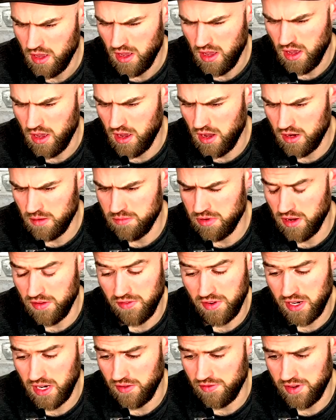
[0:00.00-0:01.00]
I can probably
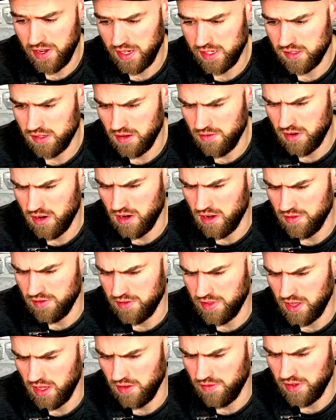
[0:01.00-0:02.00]
find out for next time. I can't
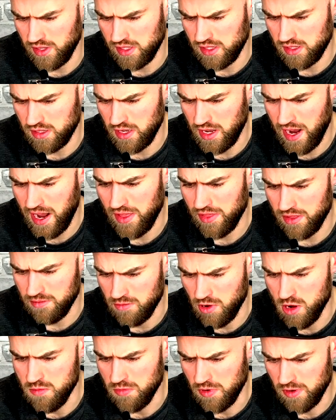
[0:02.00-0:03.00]
think of it at the
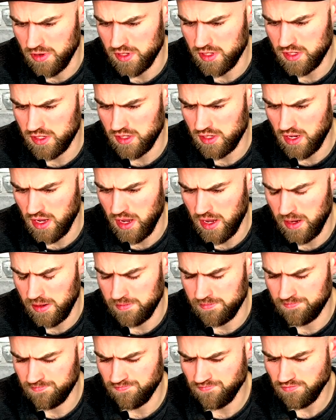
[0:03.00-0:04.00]
moment.
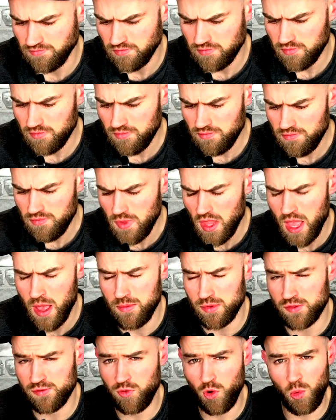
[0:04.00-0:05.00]
It
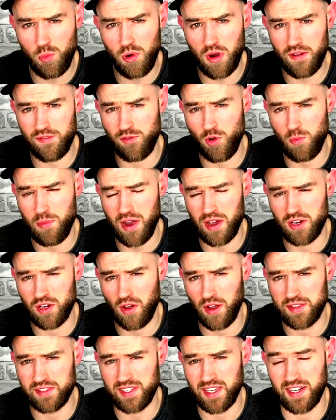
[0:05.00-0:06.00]
was
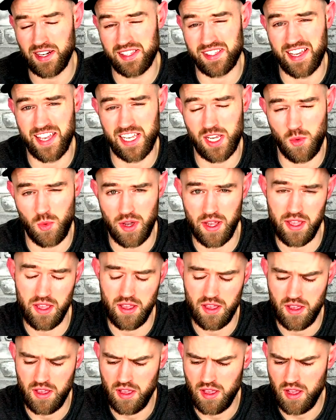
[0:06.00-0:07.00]
£4.19 to take away.
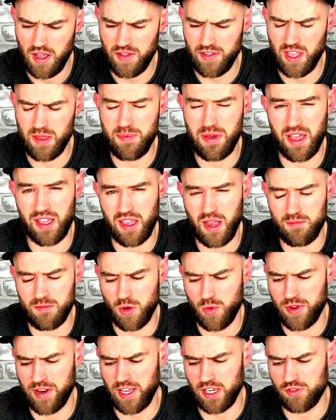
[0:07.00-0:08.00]
I think you pay a couple of
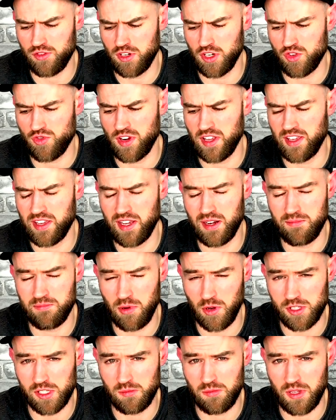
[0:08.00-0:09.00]
quid extra to drink in,
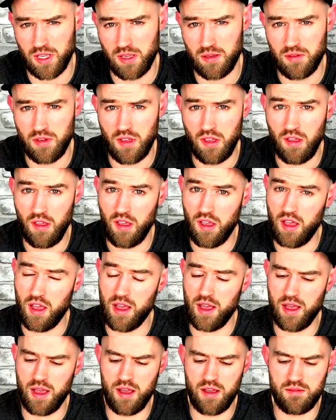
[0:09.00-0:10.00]
possibly.
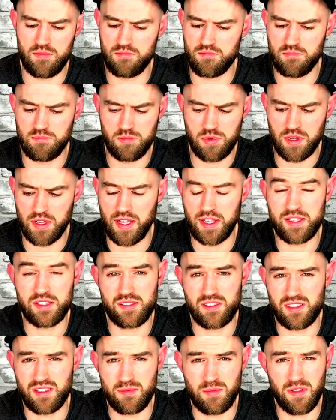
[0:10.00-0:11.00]
But
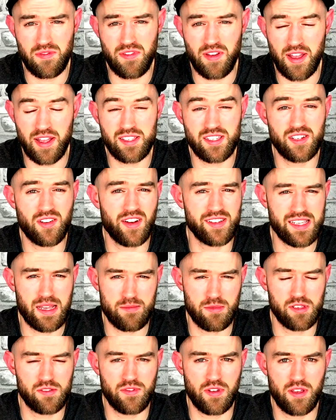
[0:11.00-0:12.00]
to be fair, it's a nice
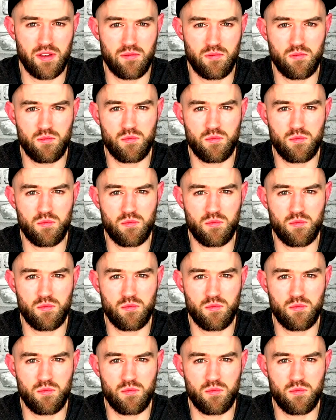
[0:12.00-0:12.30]
atmosphere.